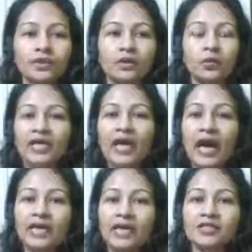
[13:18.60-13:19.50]
we
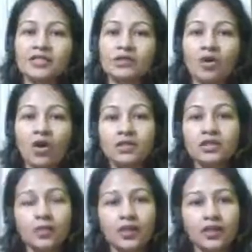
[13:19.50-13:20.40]
ask not
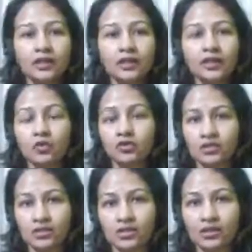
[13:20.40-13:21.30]
where the
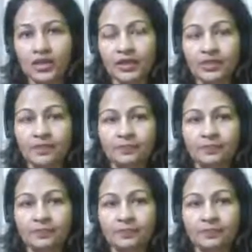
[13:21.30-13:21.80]
emotions are made,